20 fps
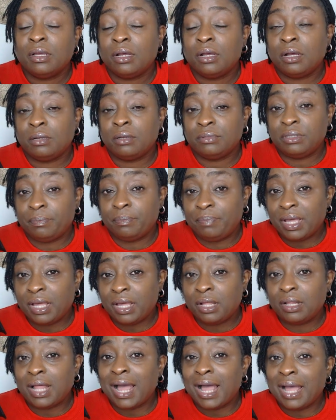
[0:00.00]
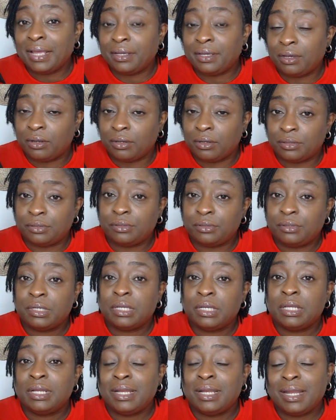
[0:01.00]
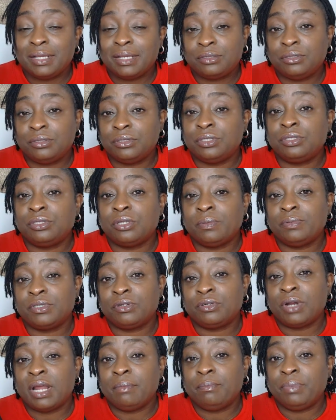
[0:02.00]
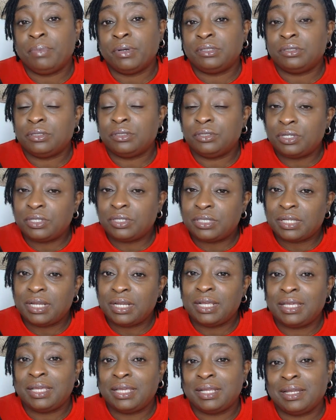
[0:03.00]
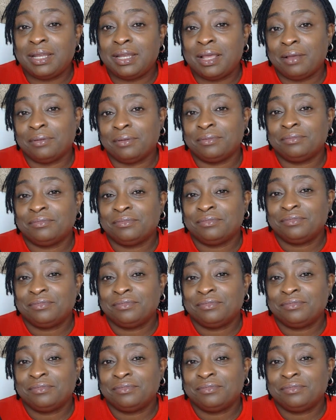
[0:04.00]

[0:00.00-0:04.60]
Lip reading: the bell icon next to the subscribe button, just click it now.